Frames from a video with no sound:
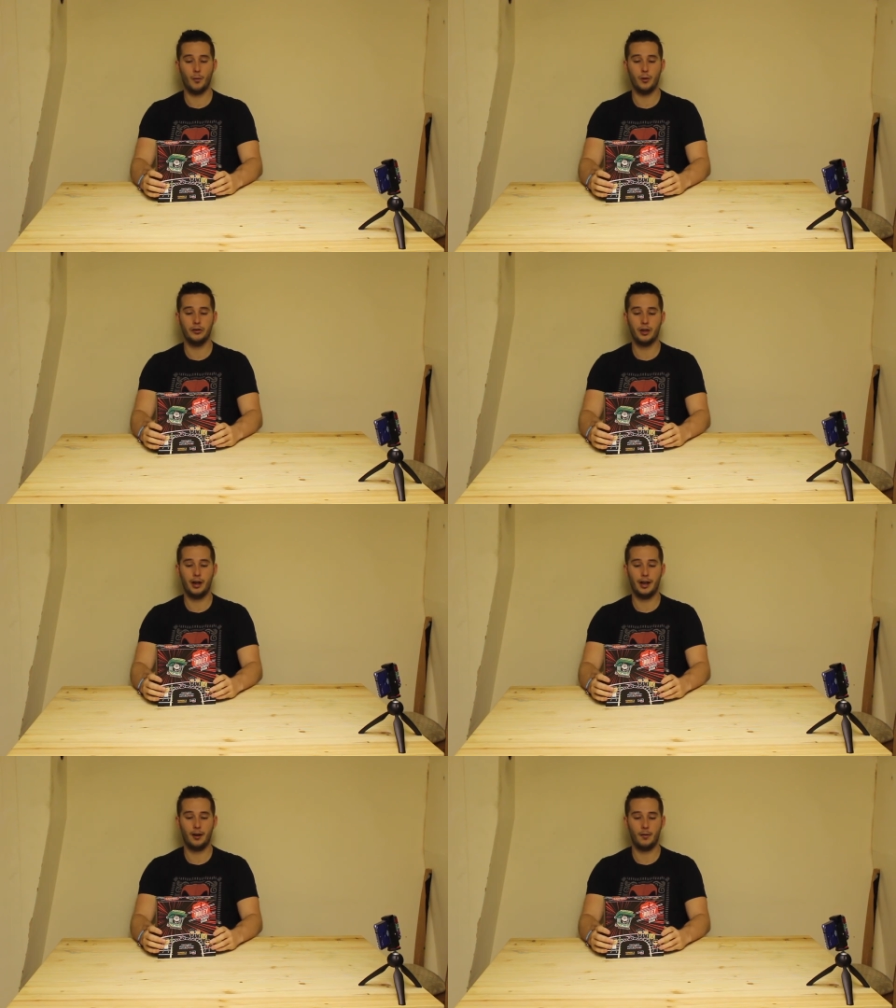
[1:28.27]
which
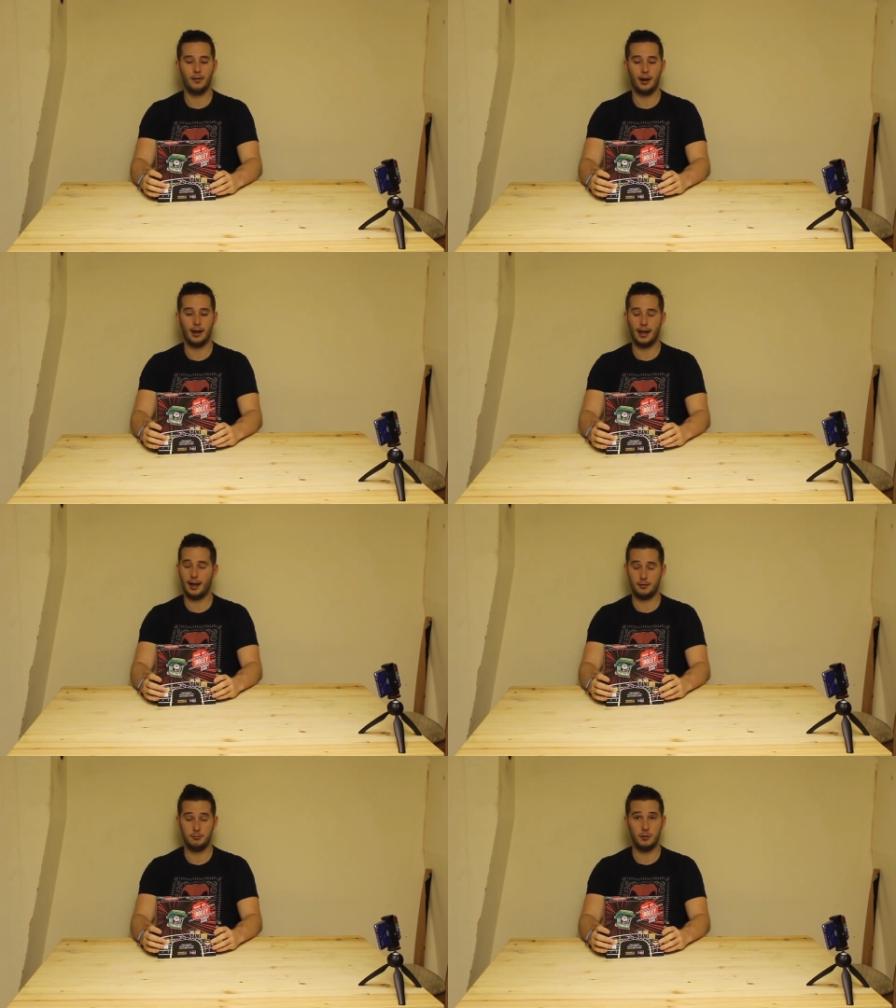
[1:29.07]
I
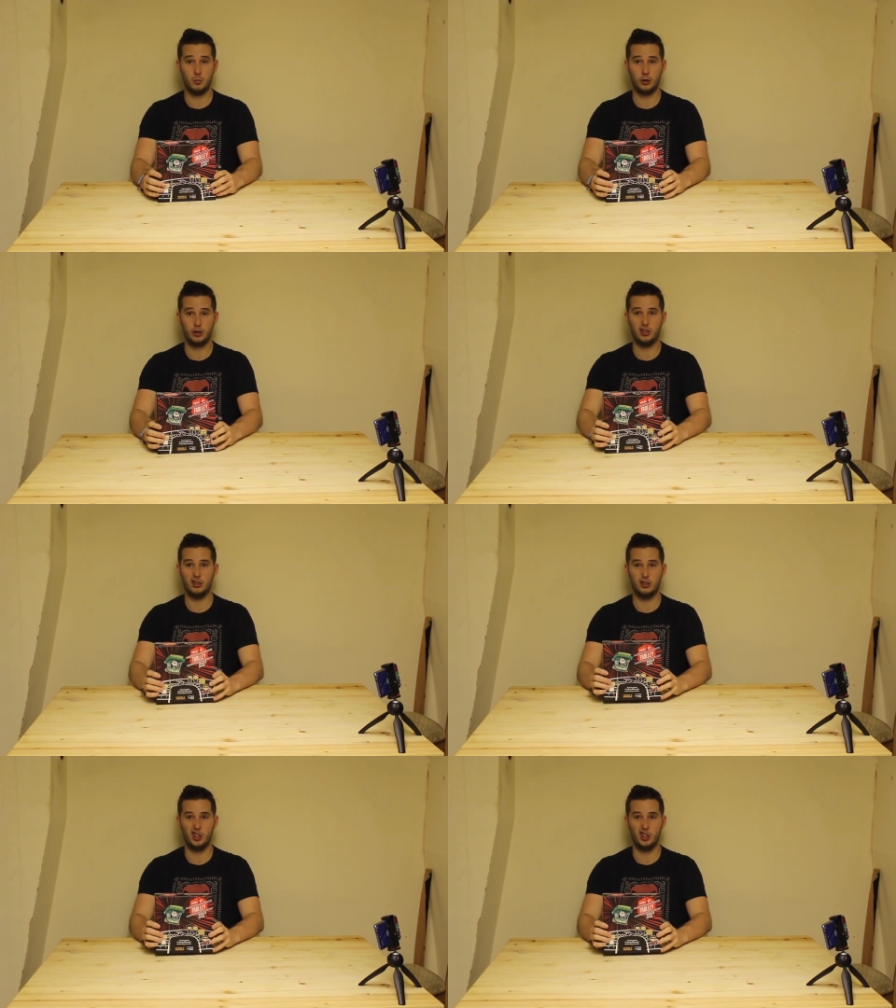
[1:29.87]
have been watching